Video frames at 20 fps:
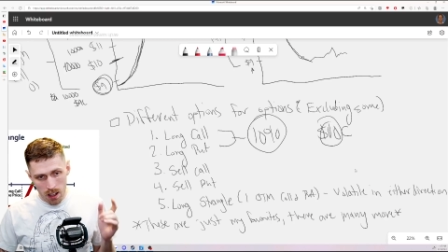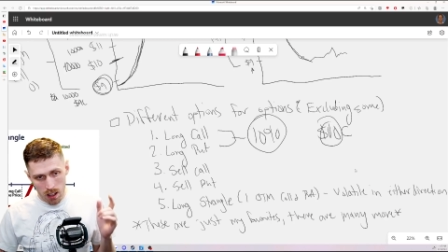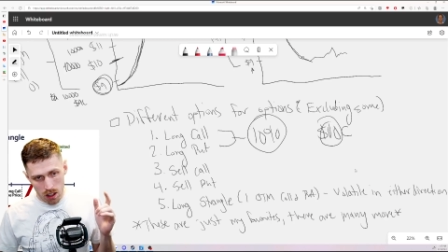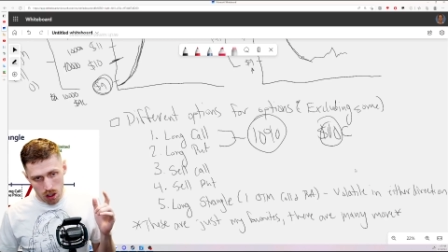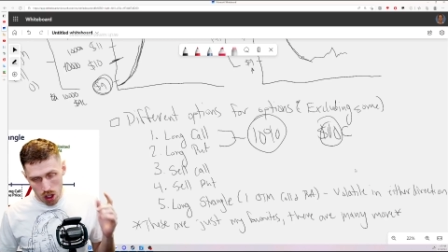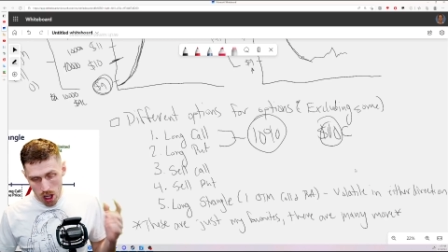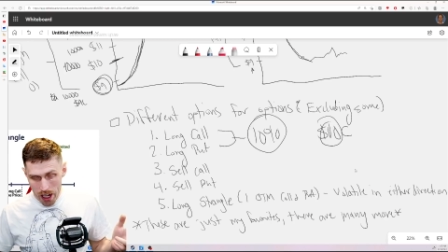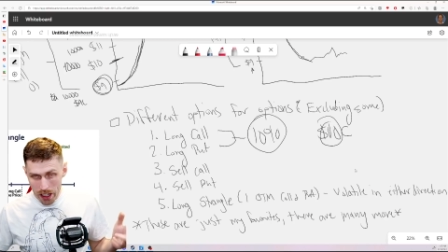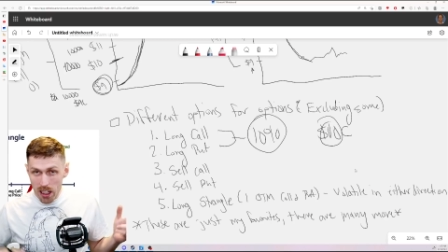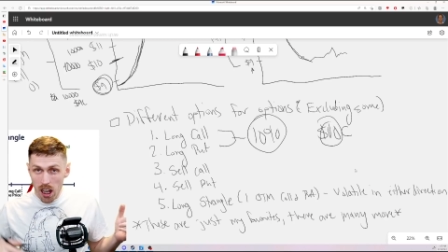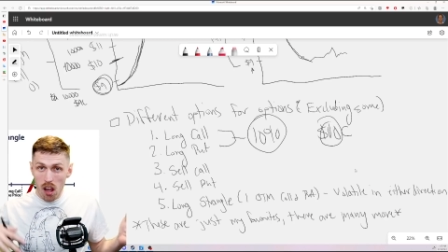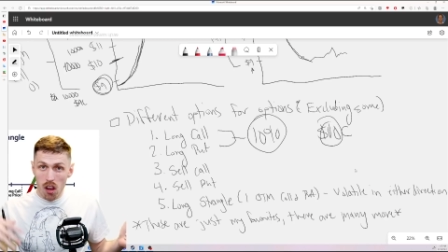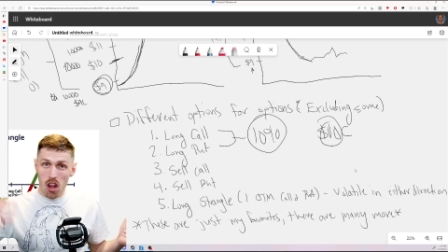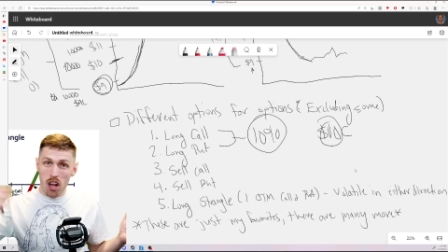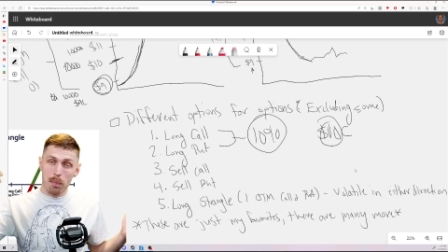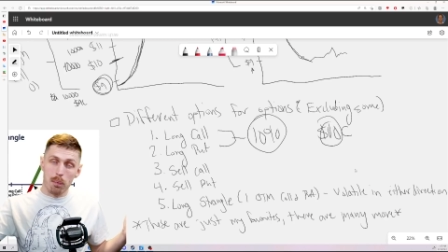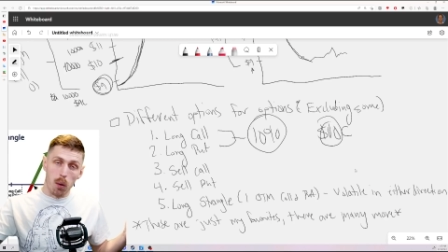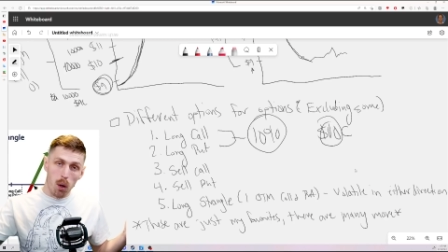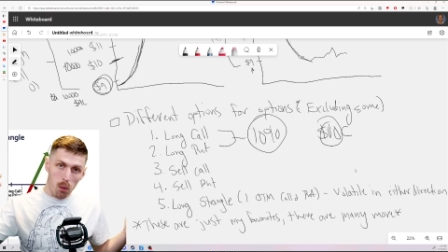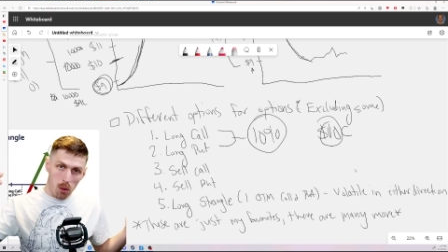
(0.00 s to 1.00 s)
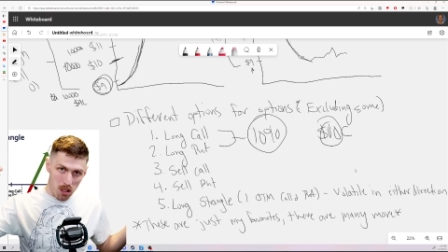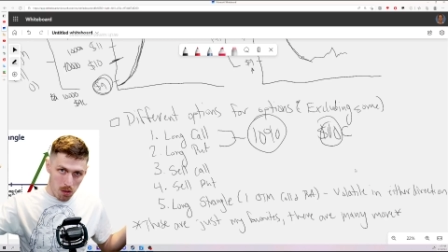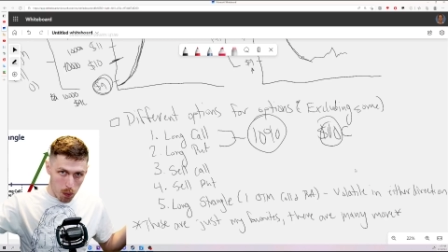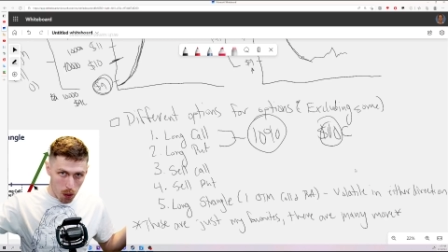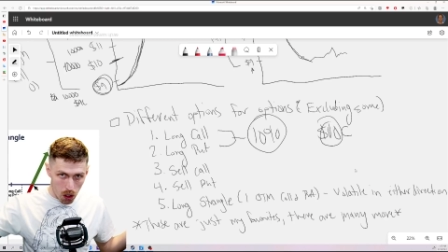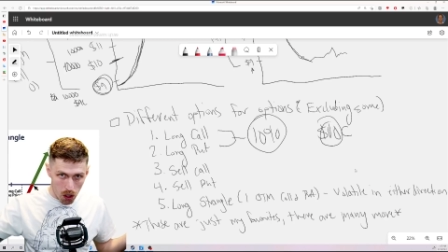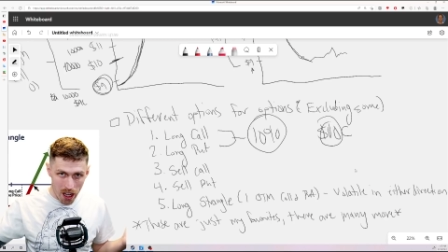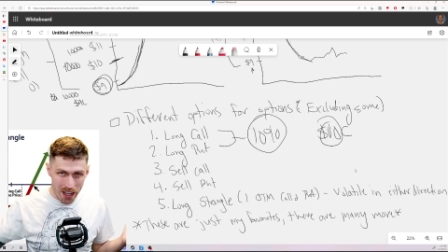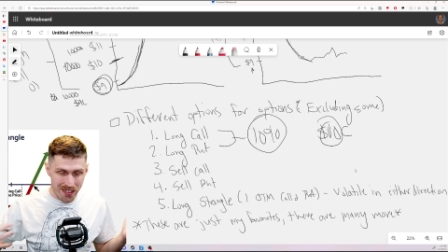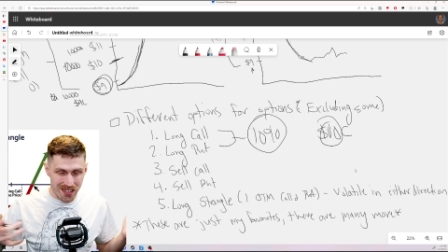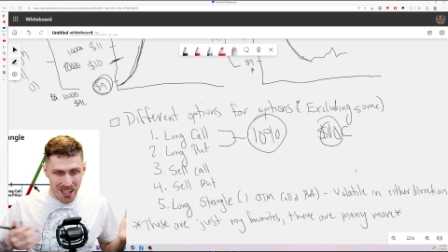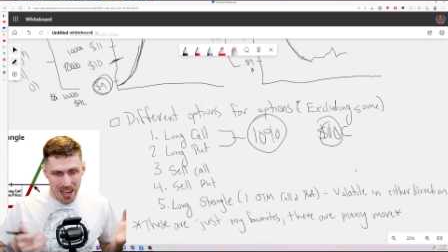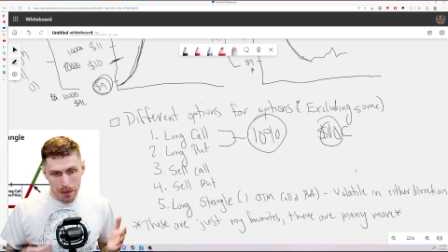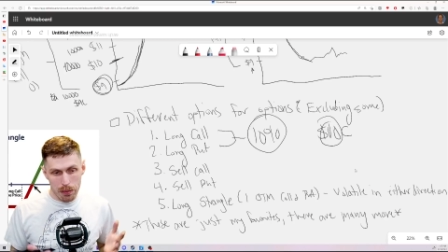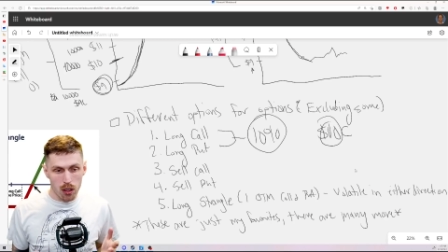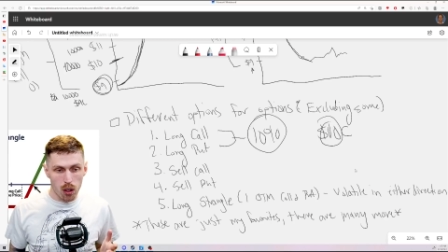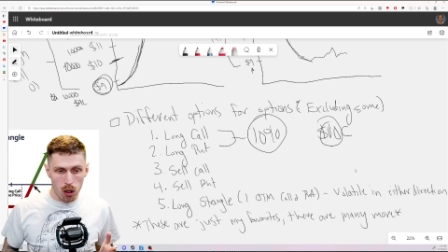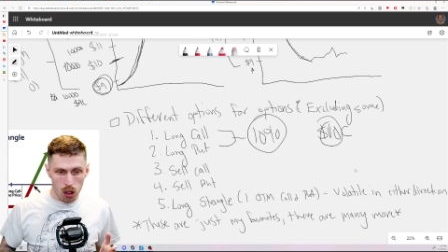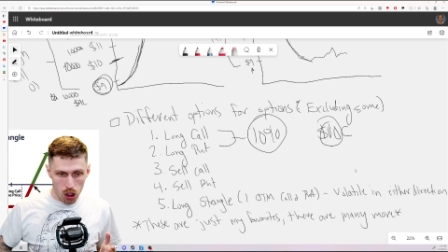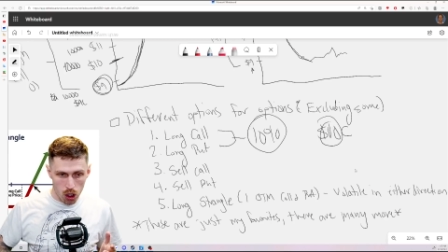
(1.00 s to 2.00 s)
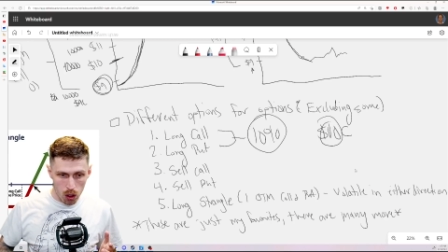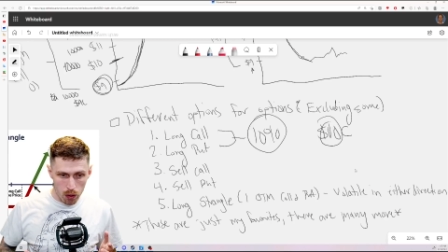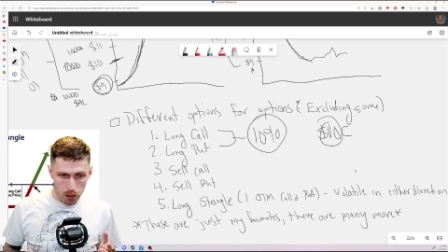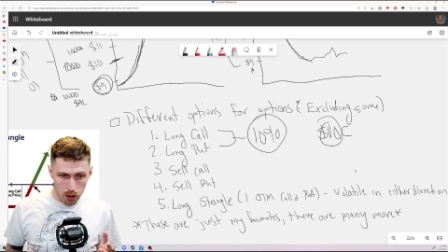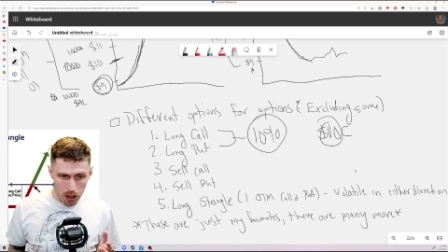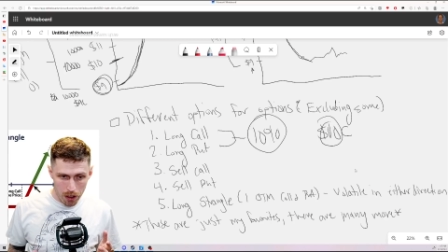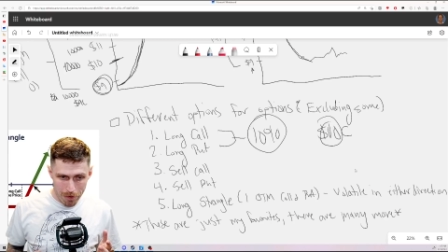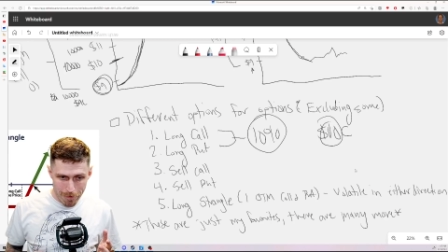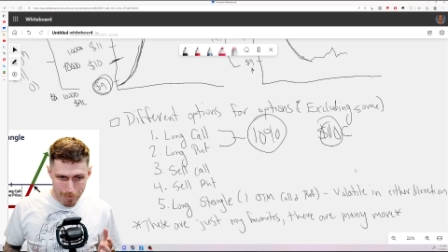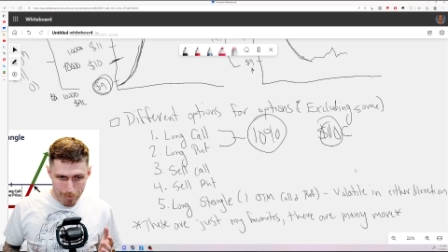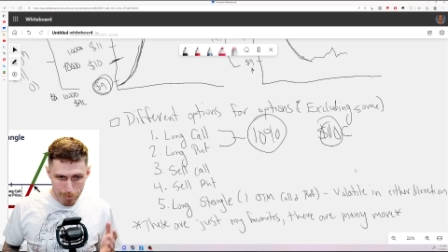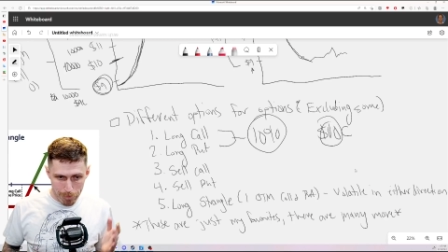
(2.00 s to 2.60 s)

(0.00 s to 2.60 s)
Long call, long put, we spent a lot of time going over.